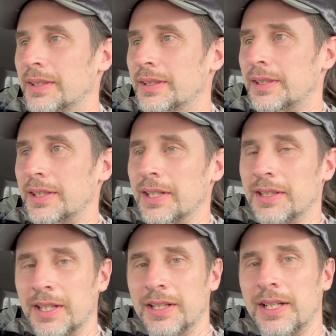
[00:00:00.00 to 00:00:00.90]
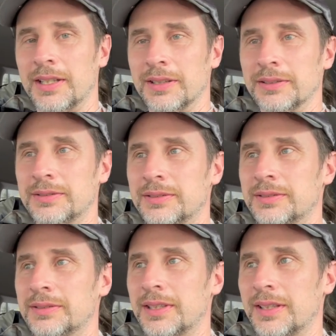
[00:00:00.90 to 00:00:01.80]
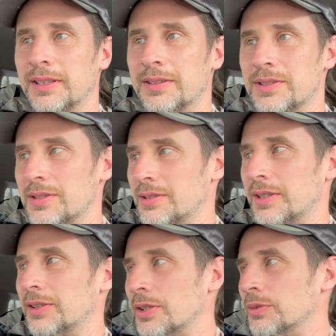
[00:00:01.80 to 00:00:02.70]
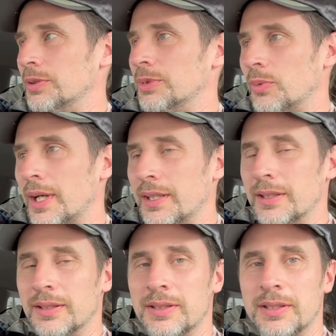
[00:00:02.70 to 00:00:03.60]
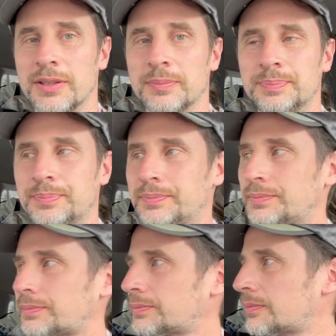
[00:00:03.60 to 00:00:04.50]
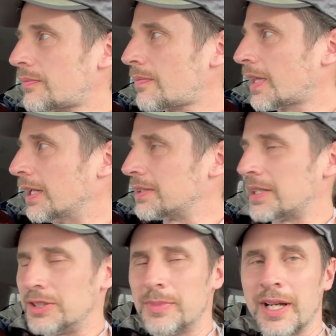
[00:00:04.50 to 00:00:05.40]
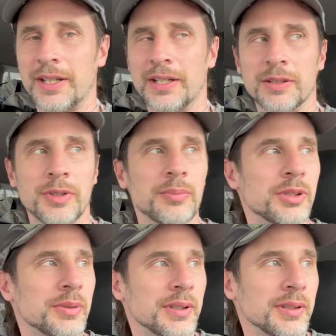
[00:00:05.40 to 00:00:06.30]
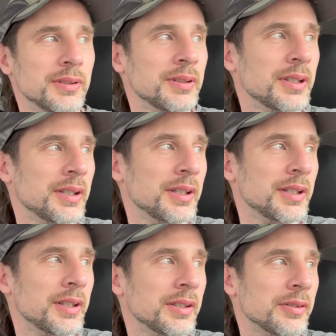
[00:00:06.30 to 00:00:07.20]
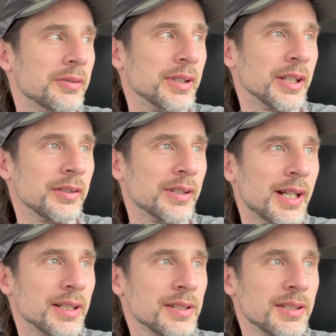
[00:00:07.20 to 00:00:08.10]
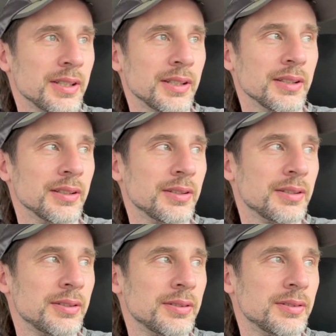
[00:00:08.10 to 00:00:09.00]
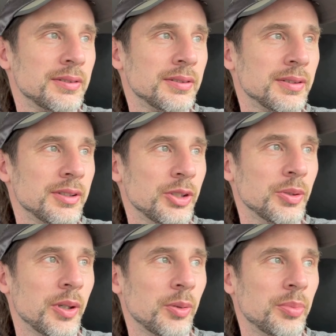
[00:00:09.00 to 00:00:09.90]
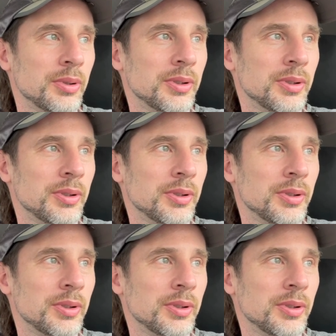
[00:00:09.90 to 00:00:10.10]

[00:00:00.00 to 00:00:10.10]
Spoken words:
then you got the canal, and there's just like no room to widen it. So it's not too bad here, but between Ringing Rocks and New Hope,